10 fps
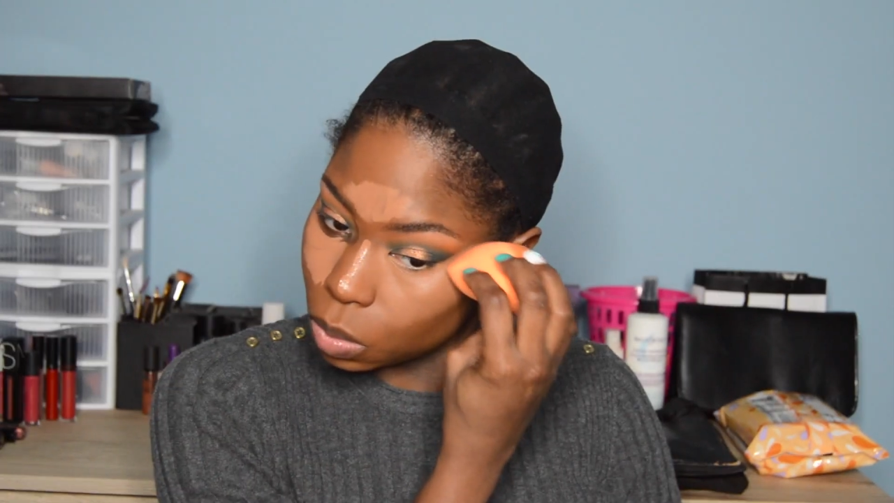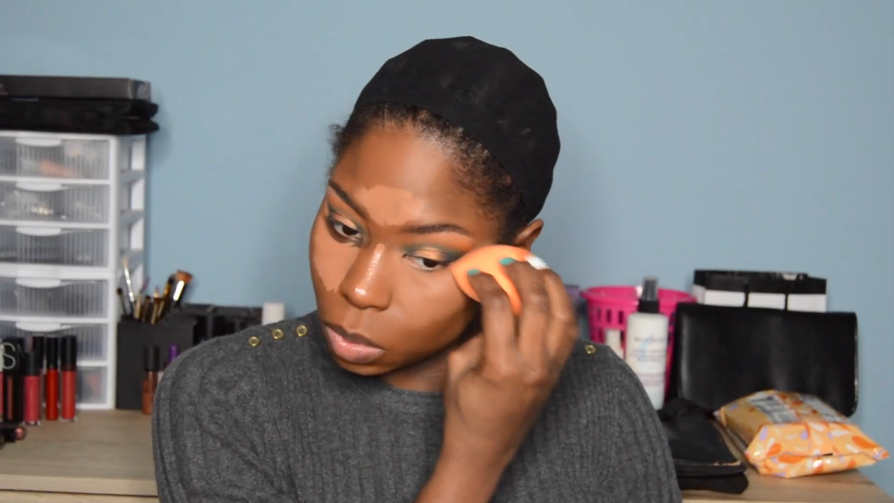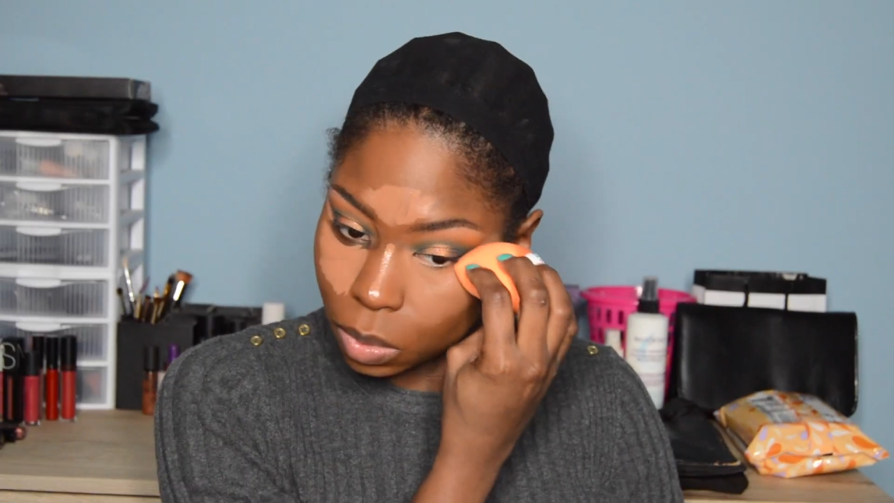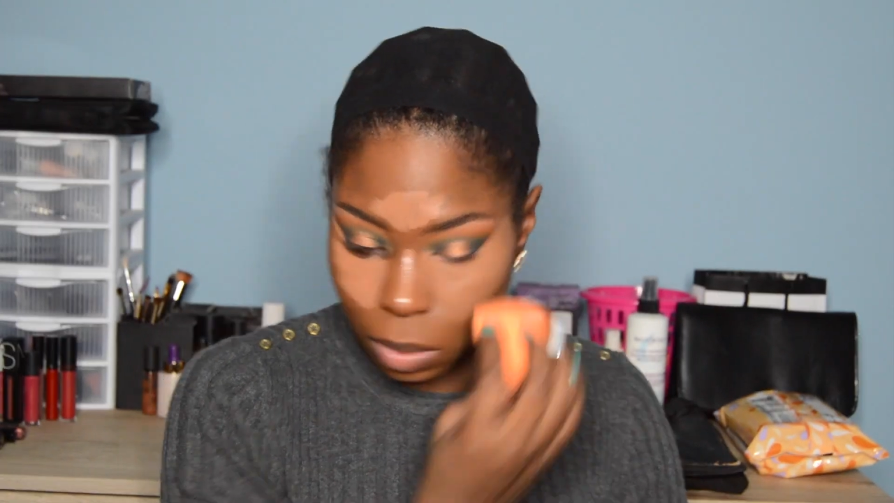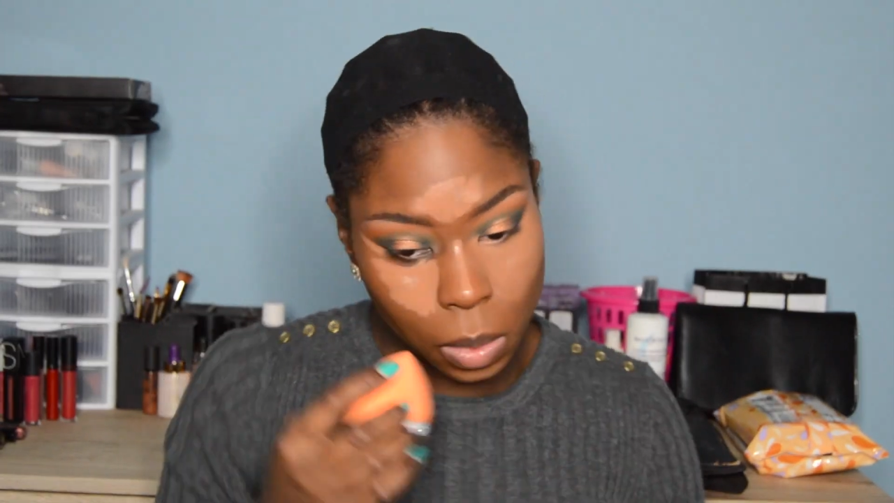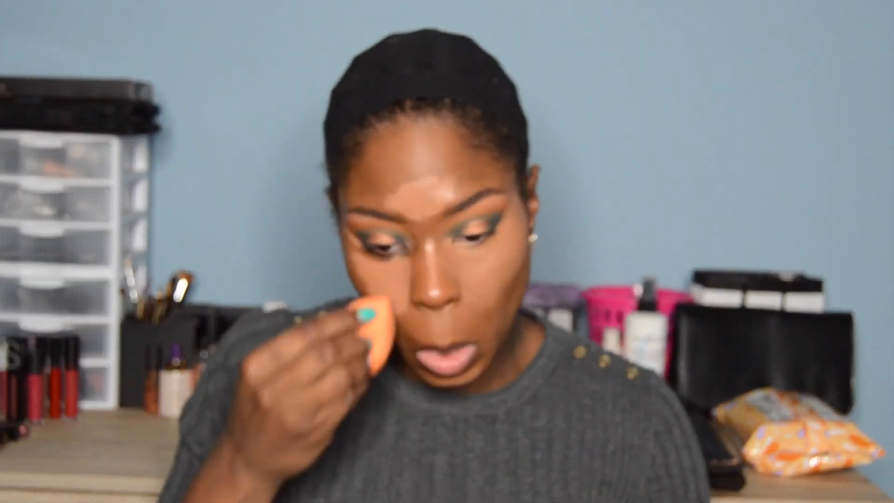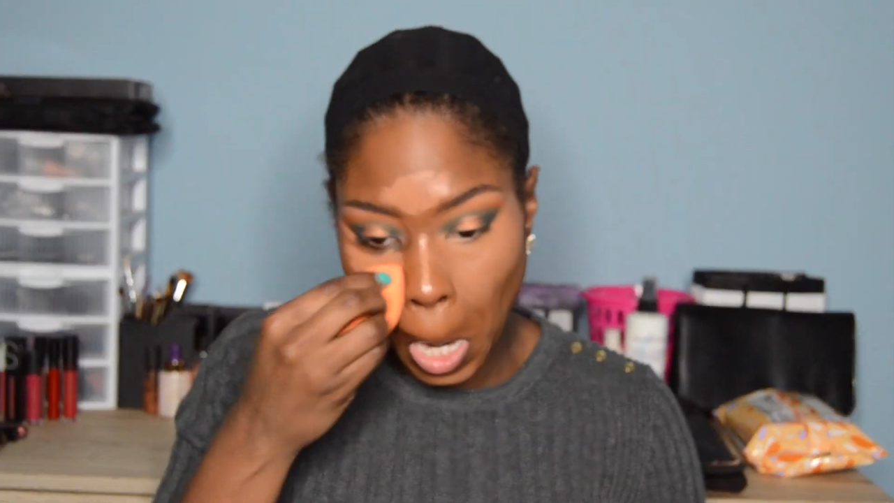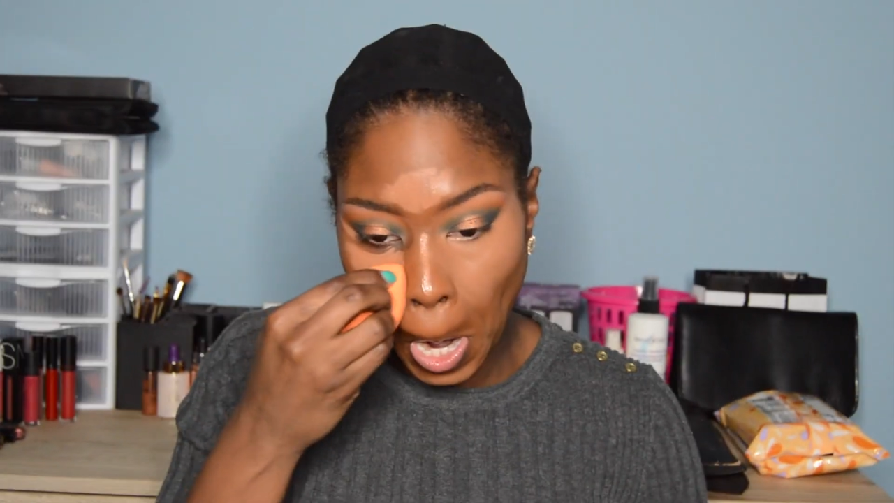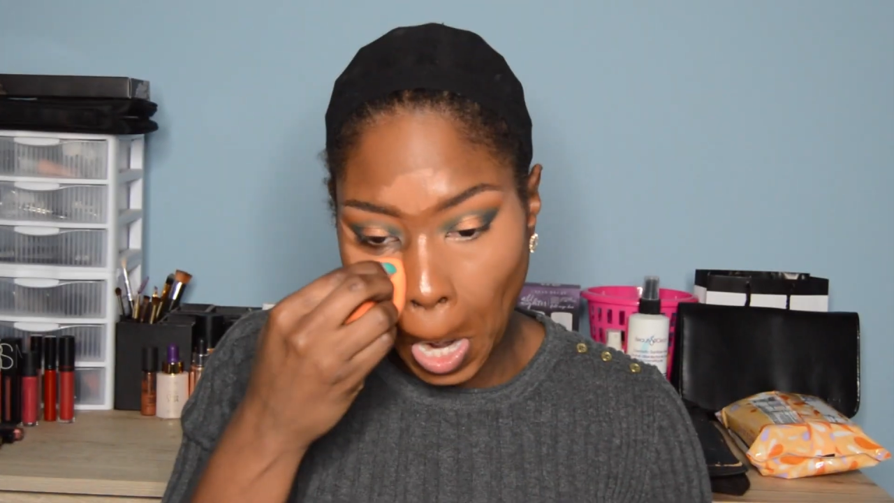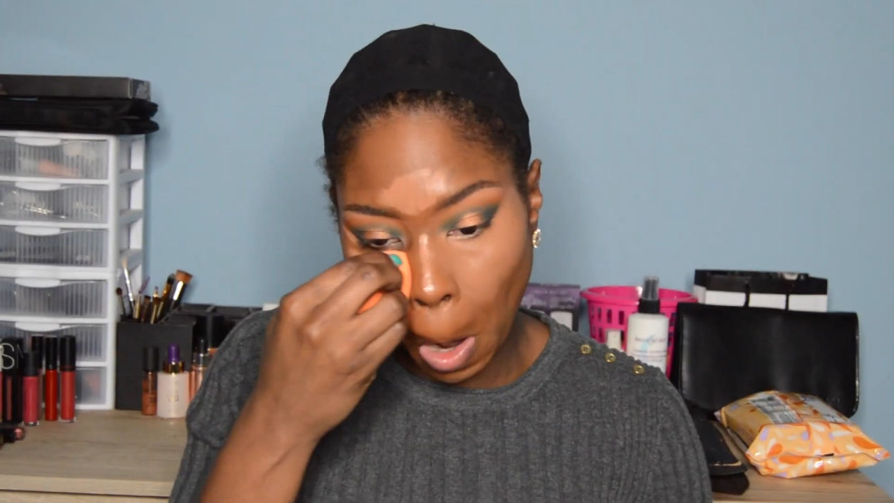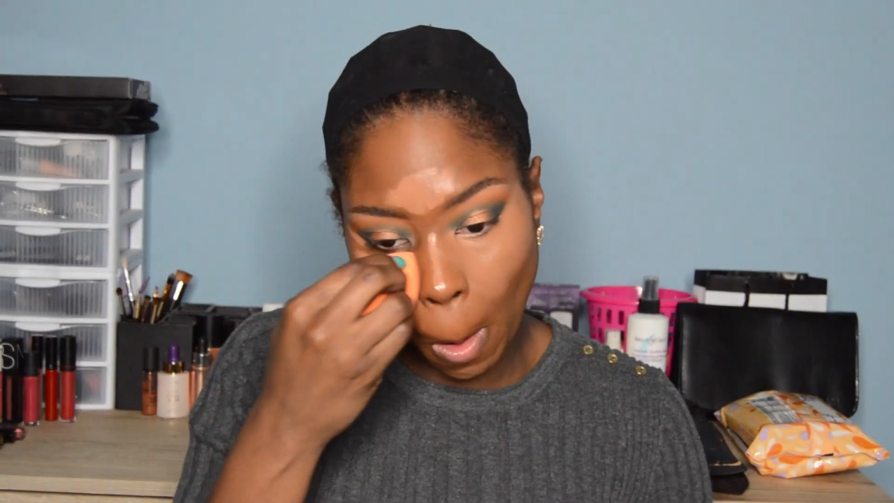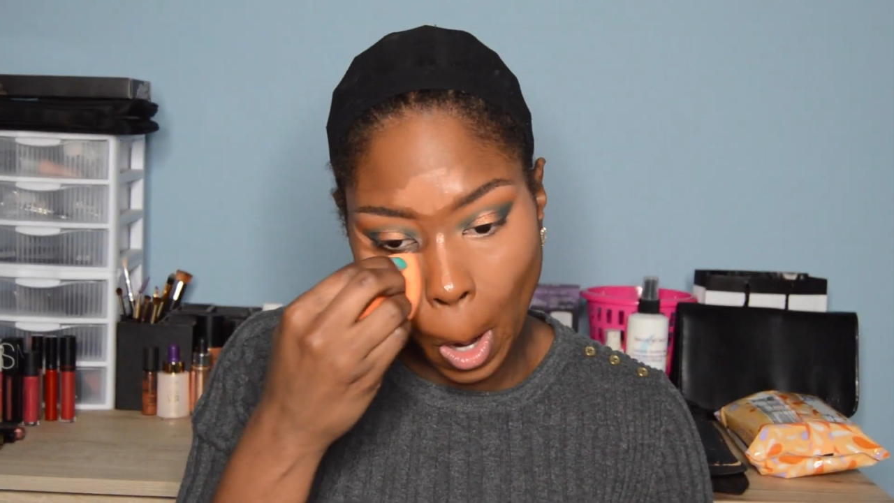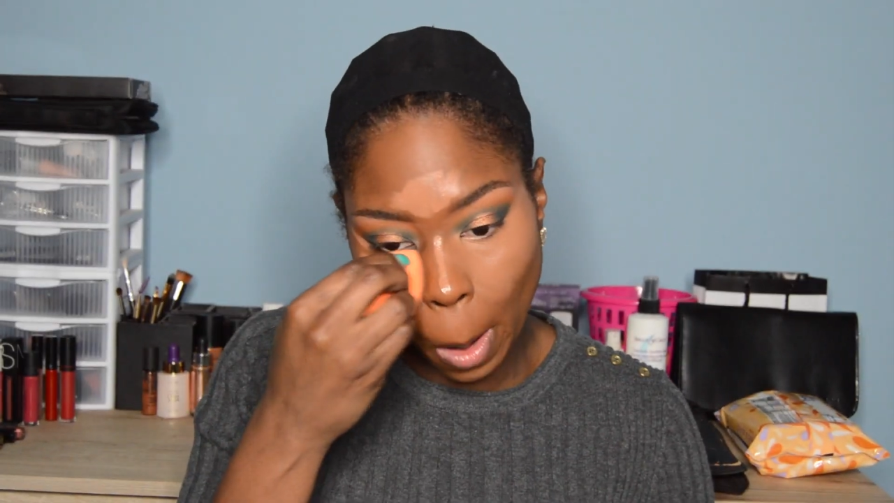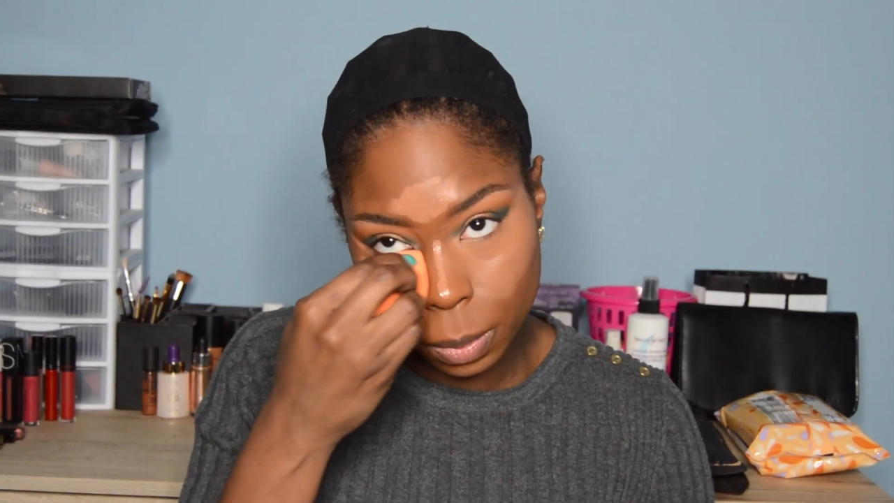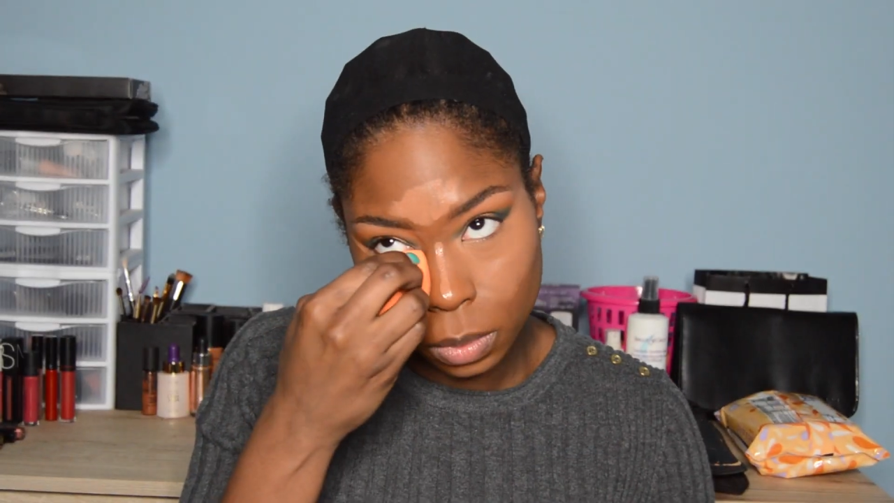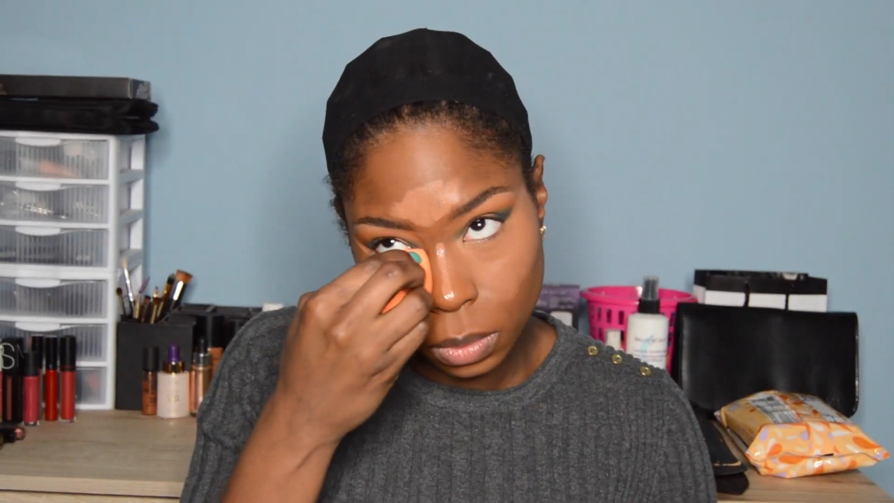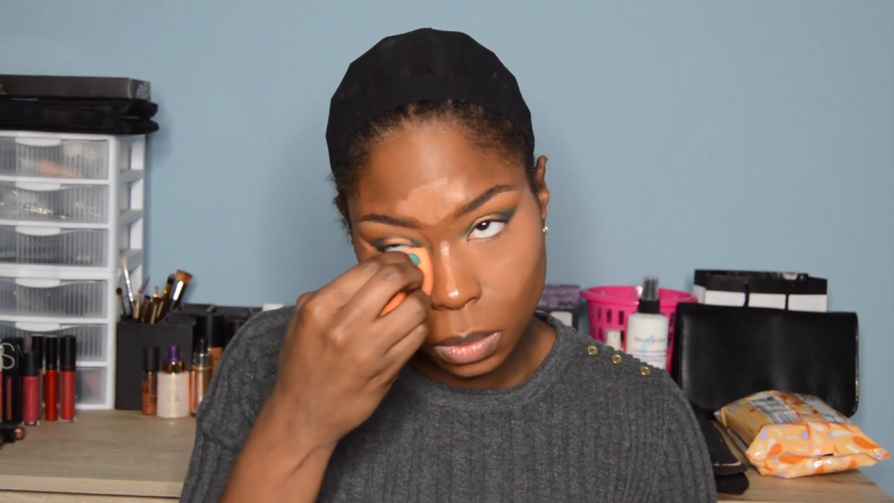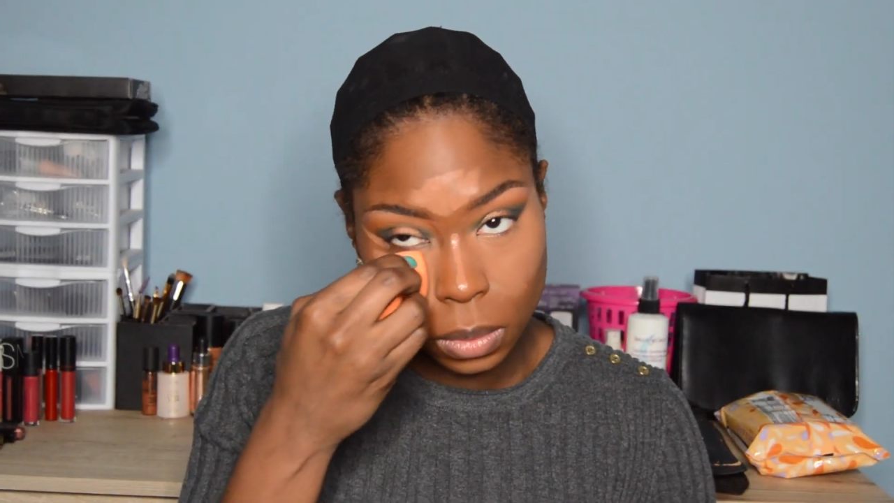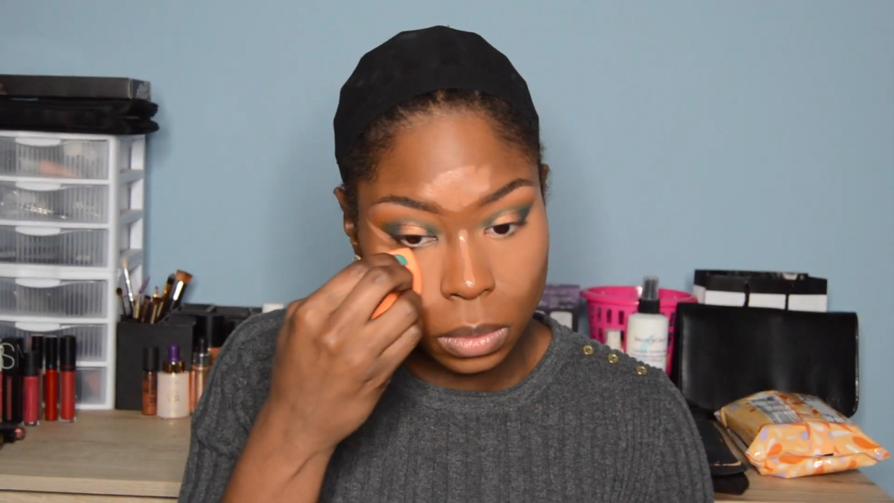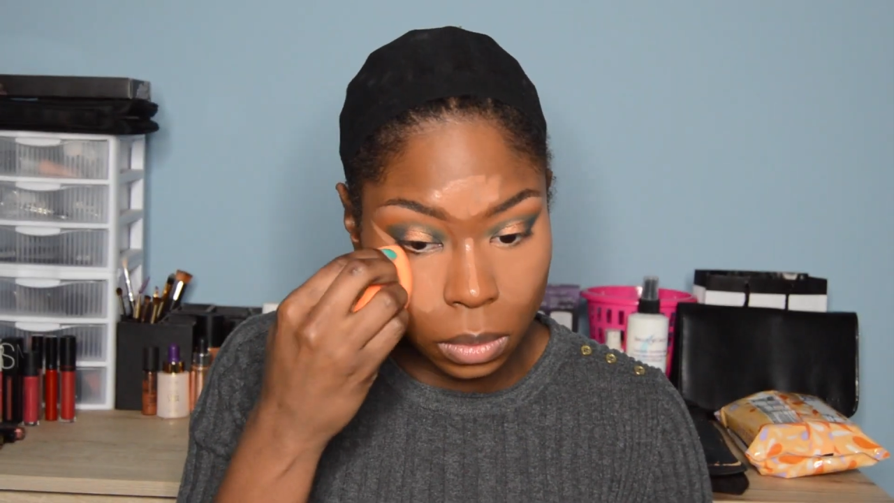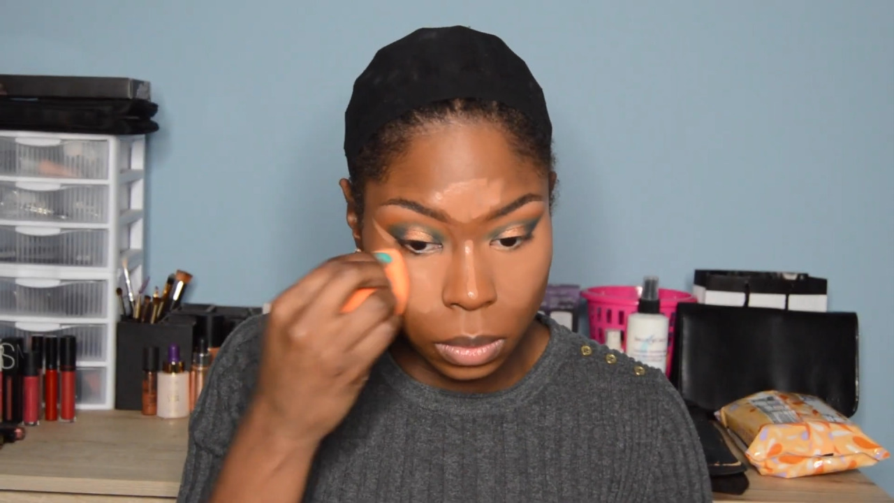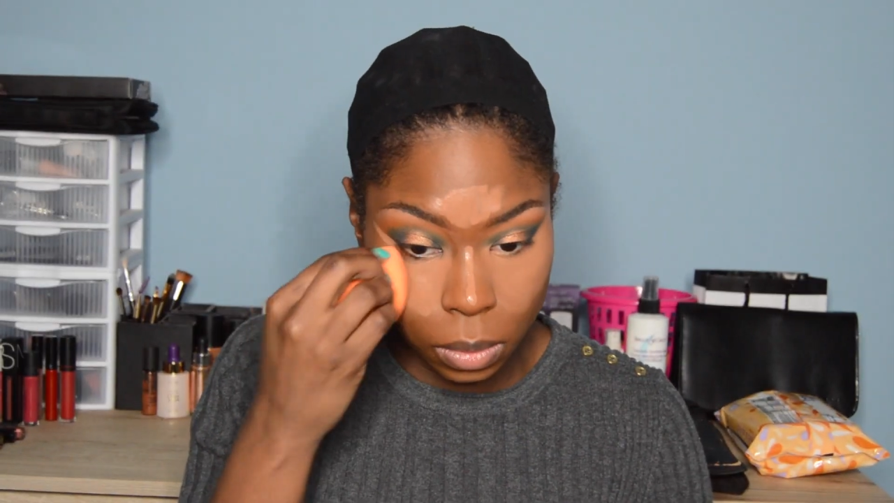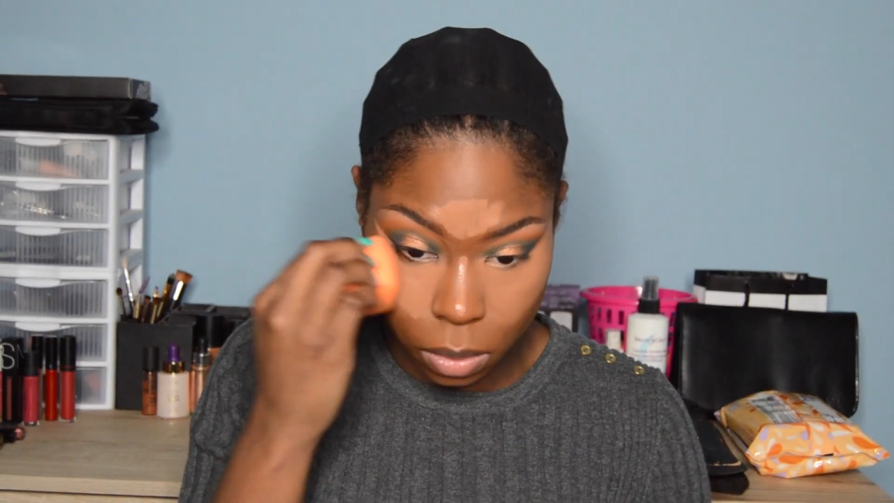was pretty much very precise.